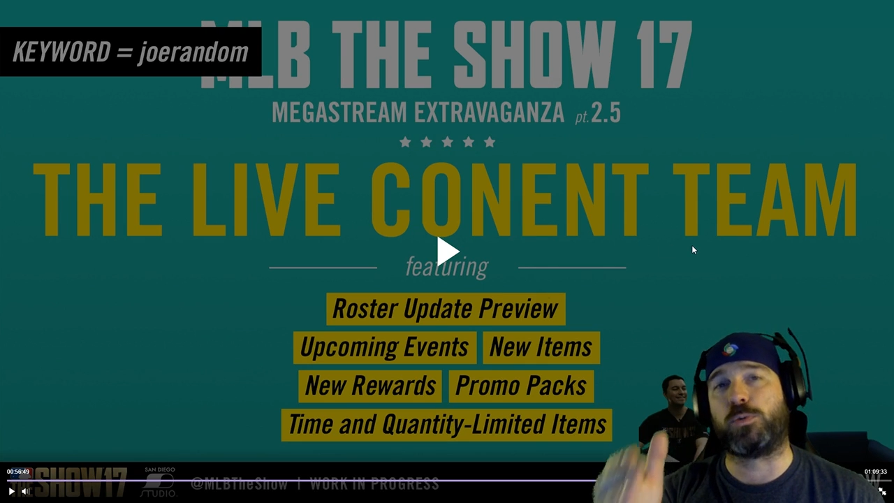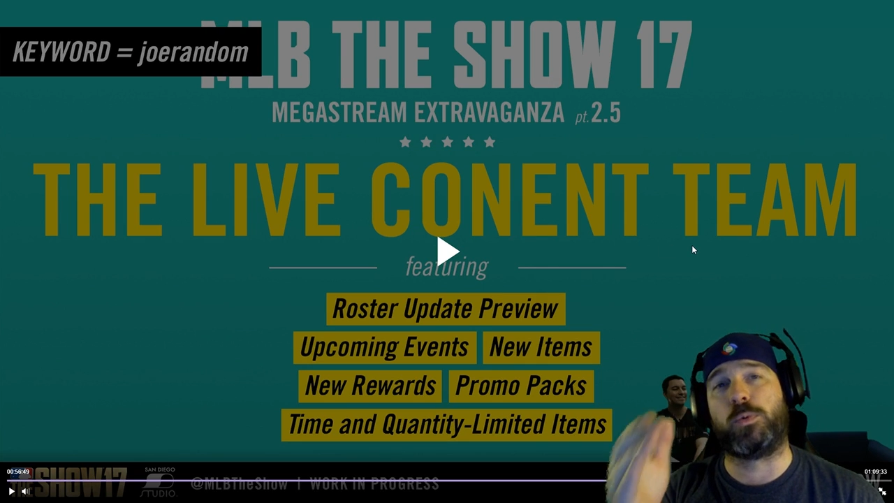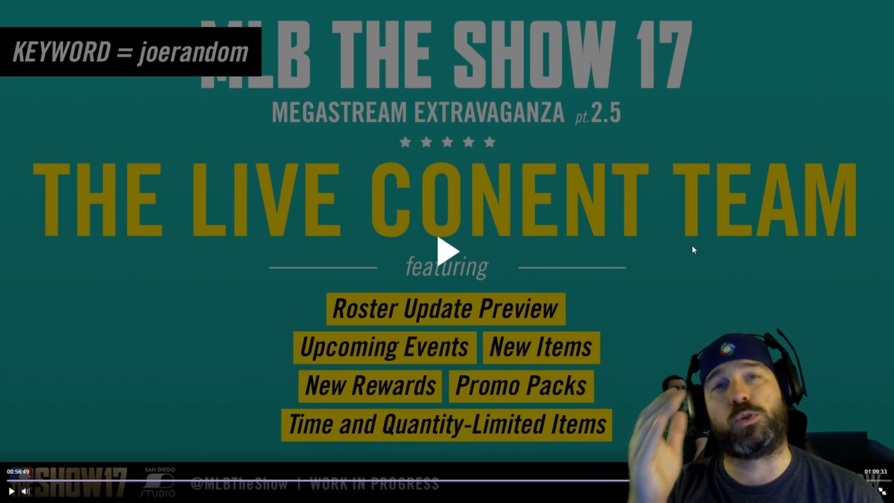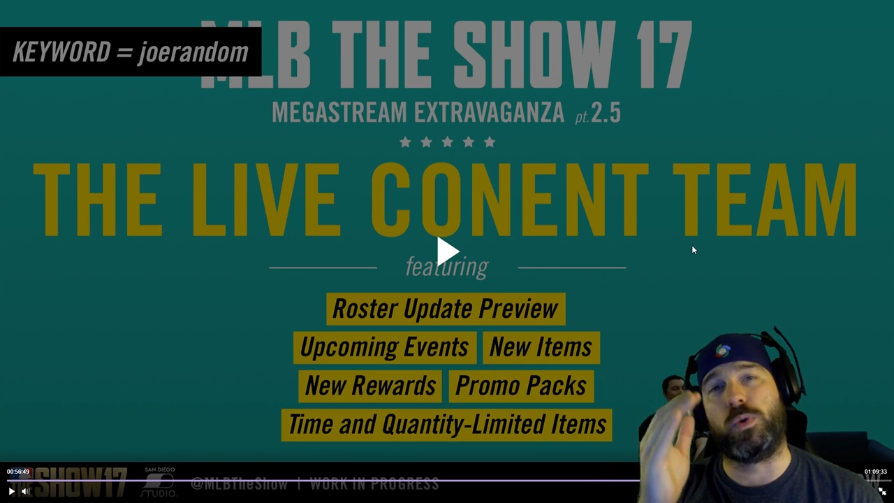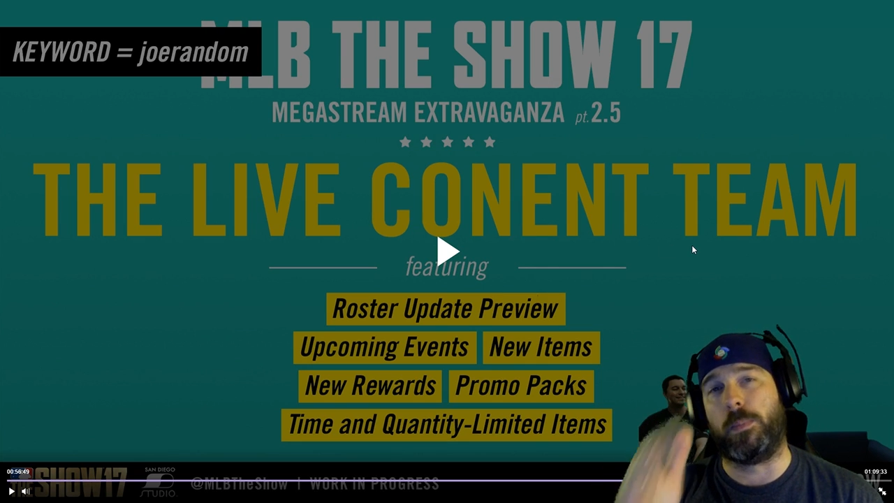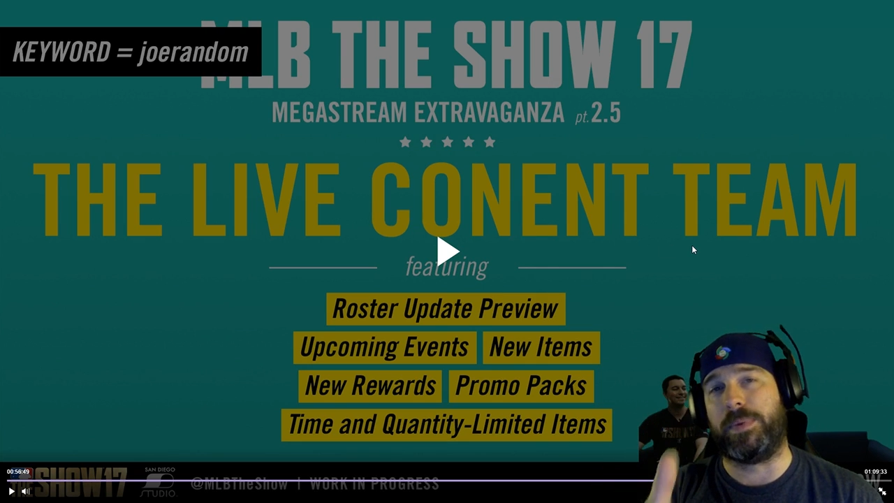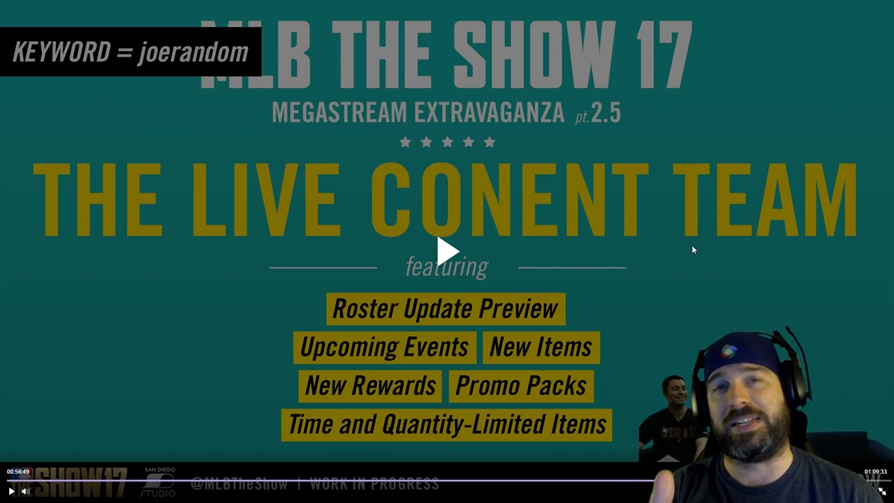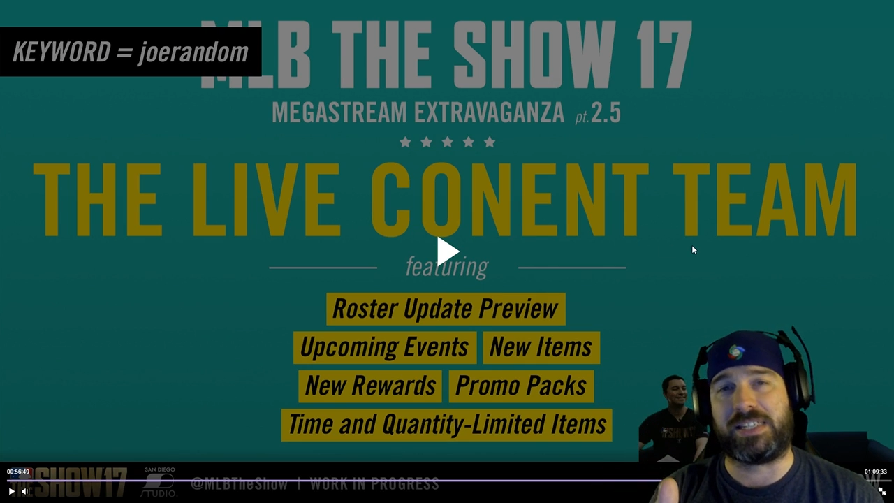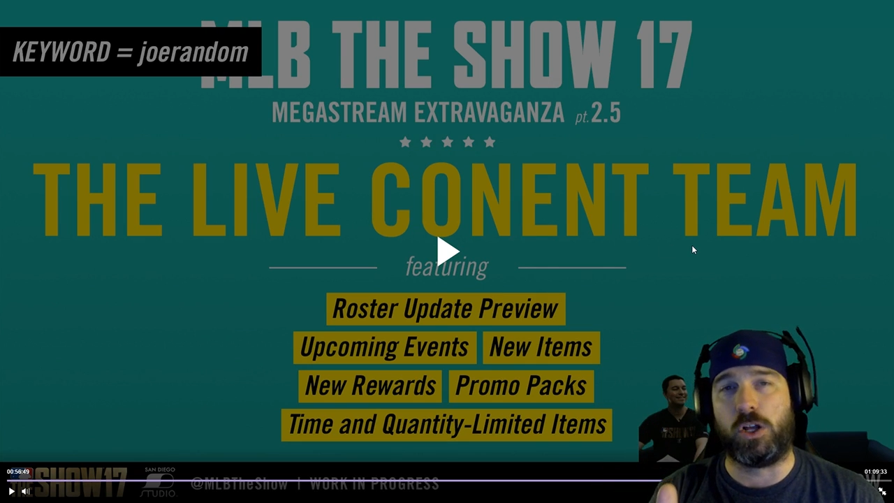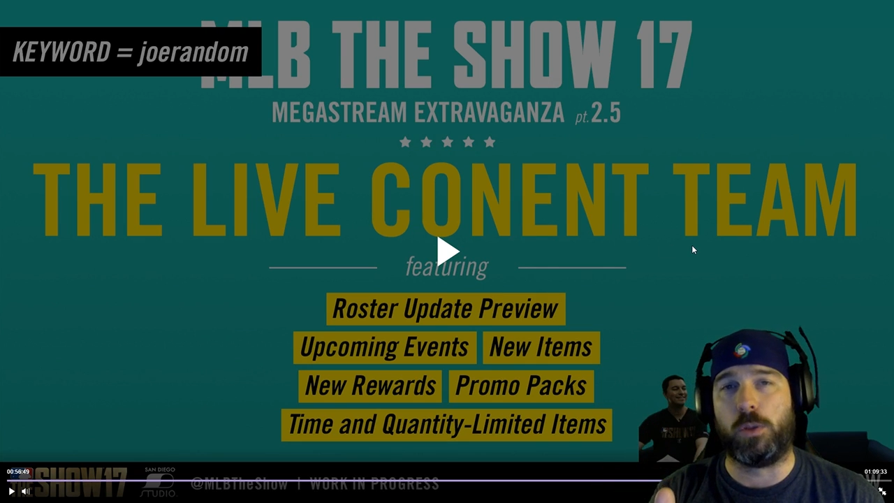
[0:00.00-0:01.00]
which will
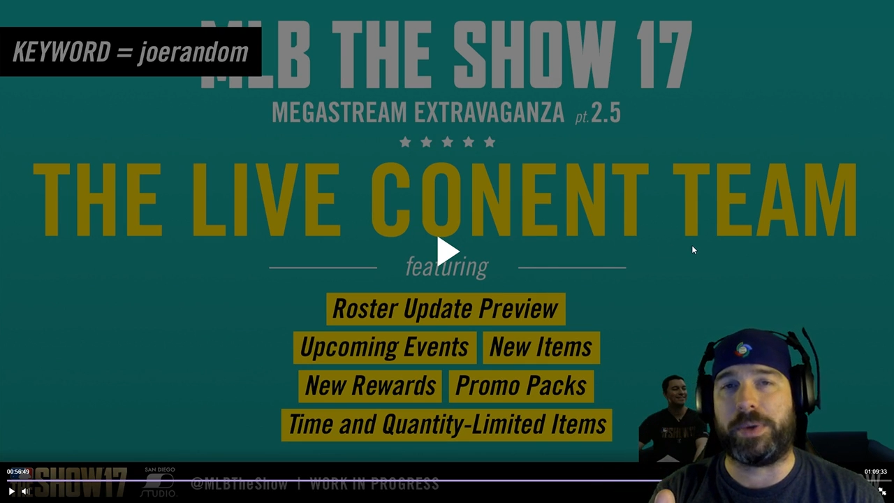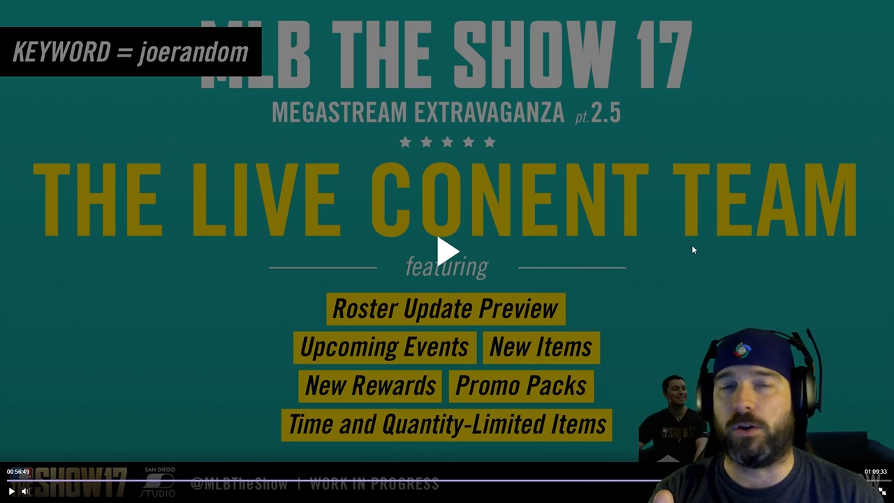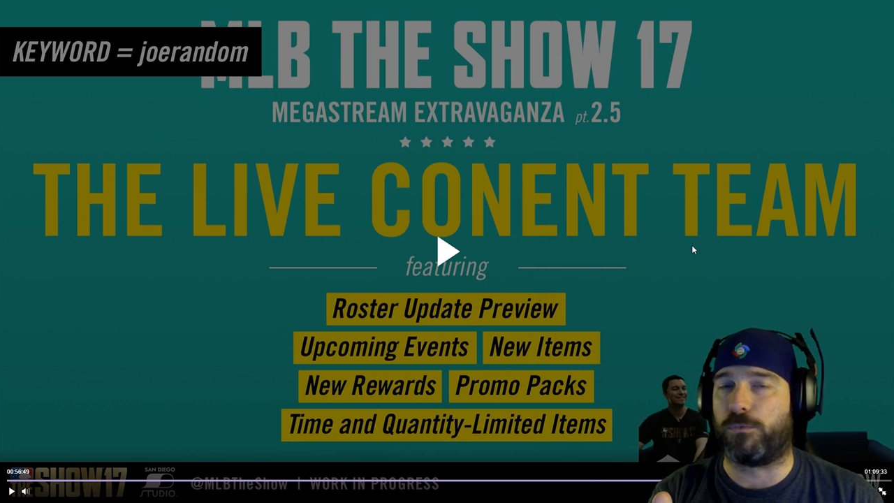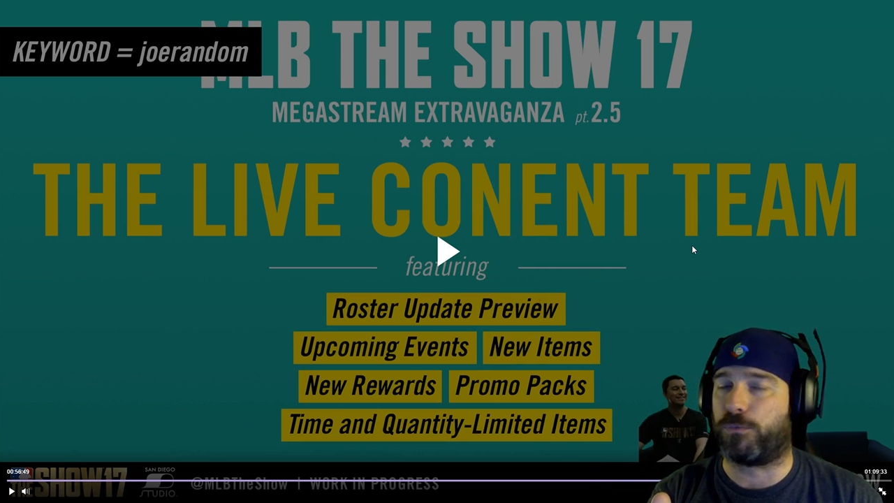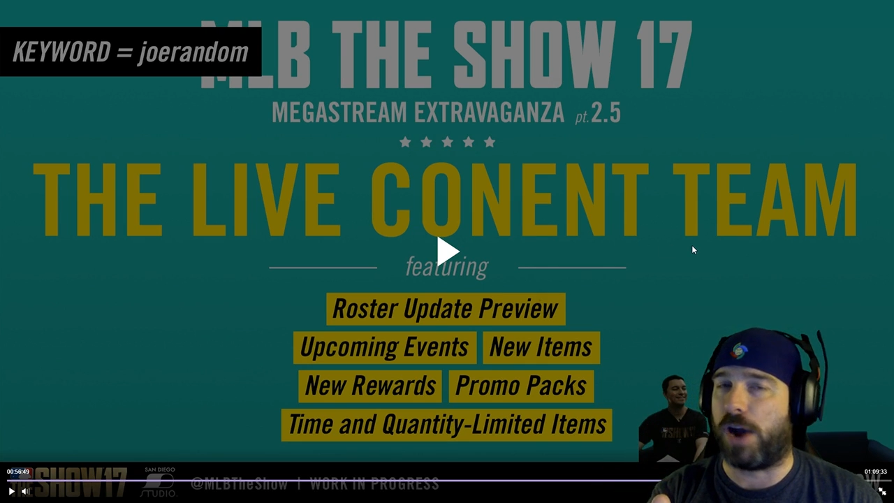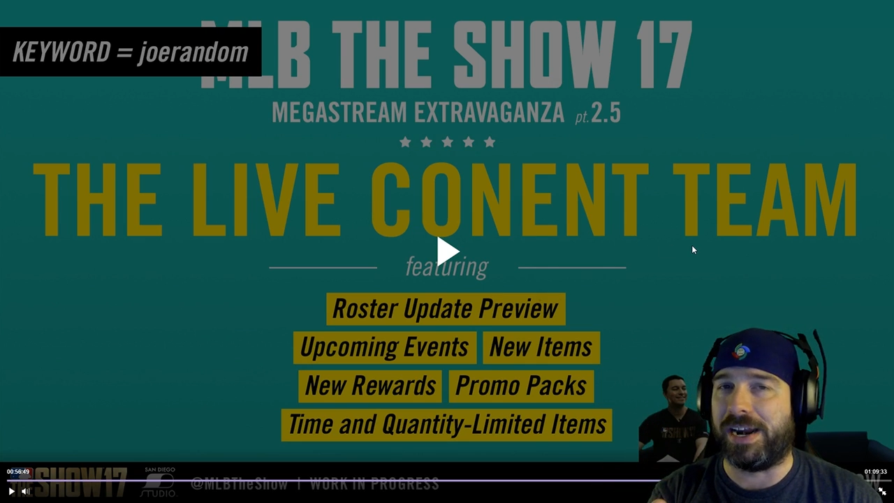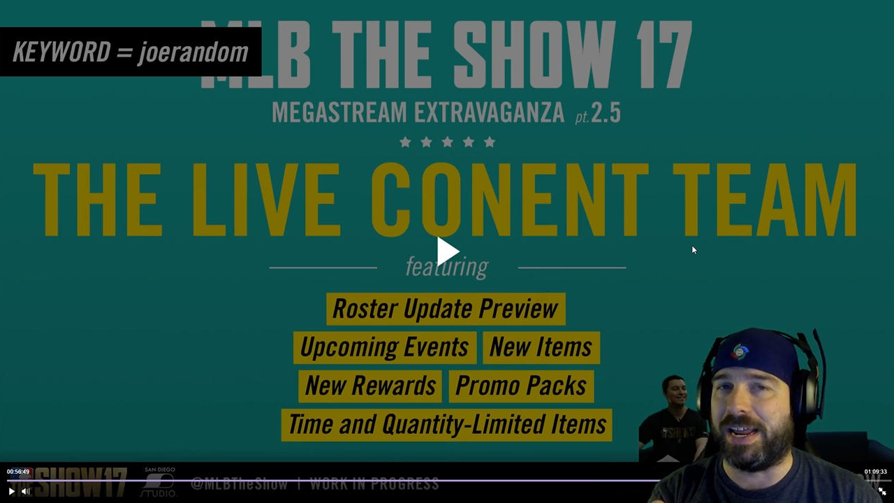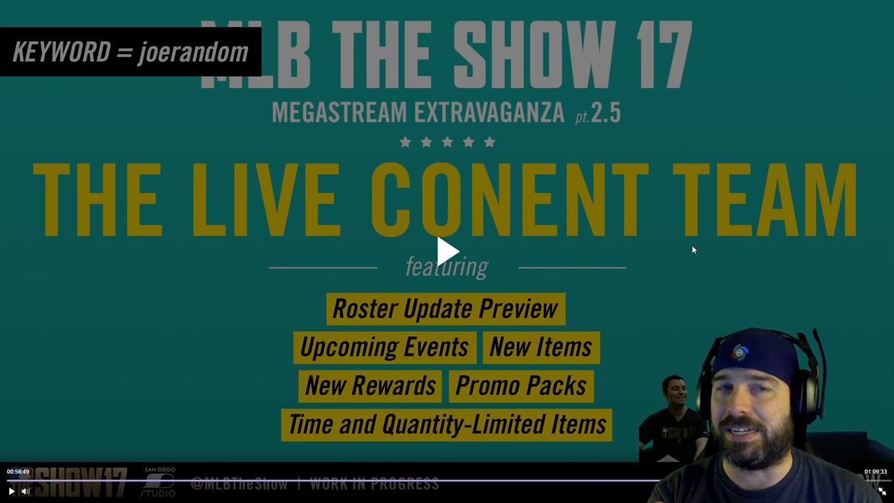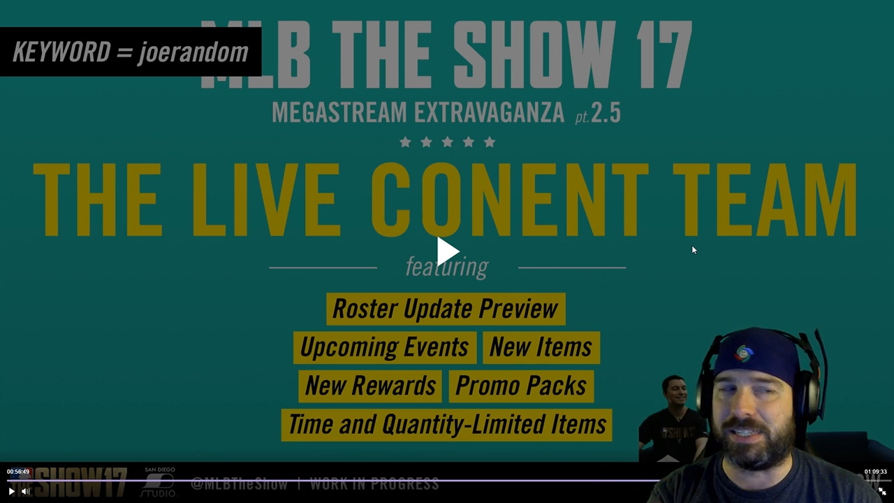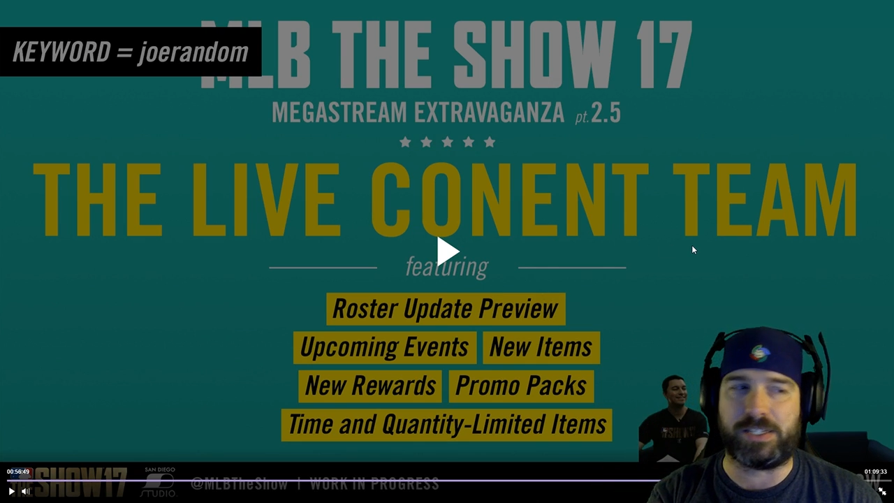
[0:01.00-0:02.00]
still be on
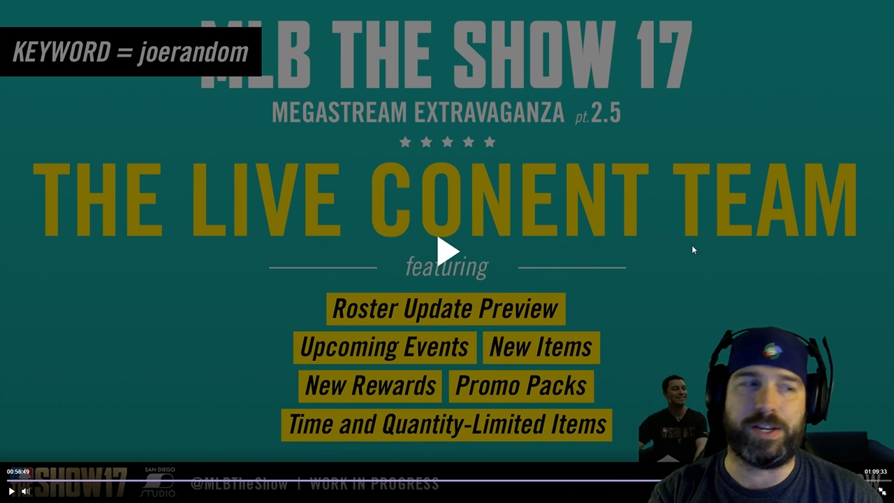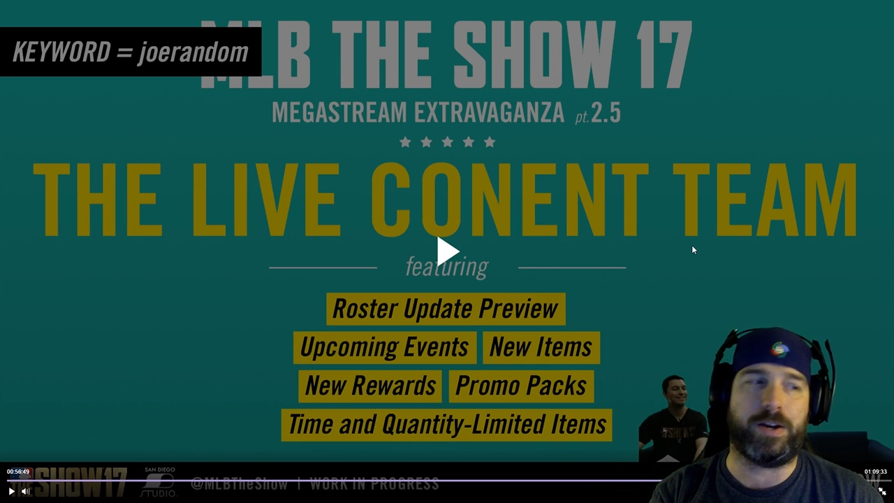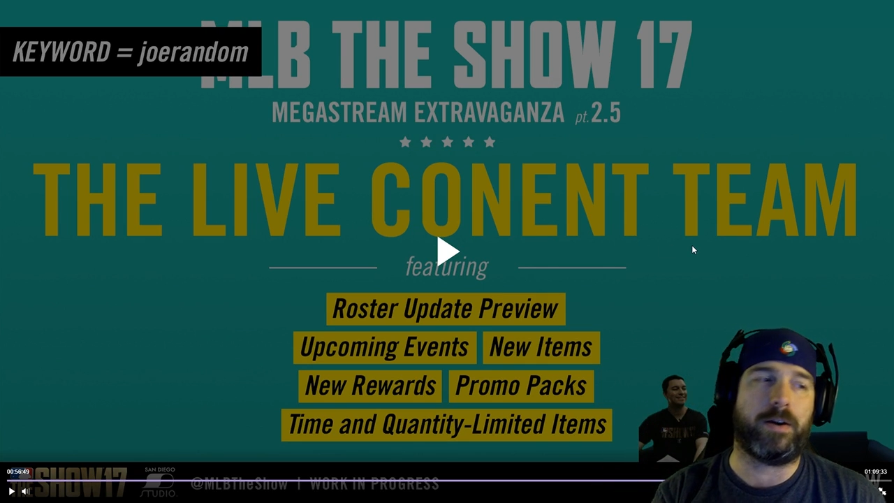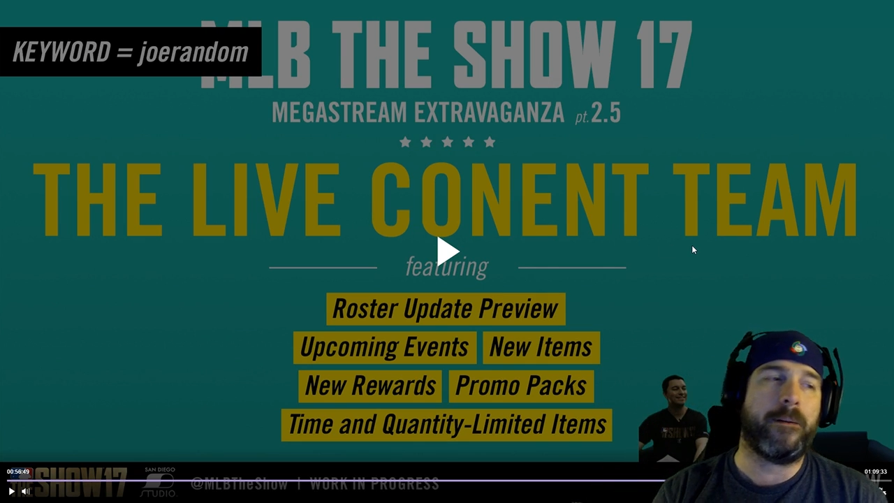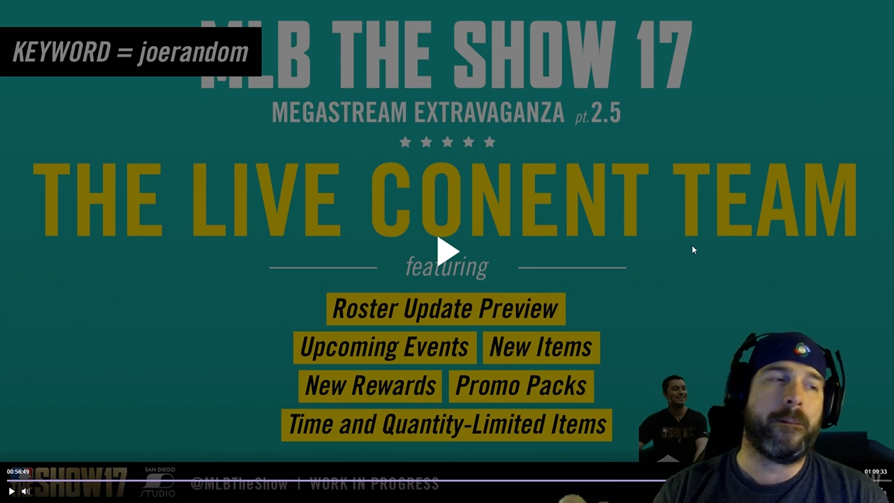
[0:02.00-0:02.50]
Fridays this year,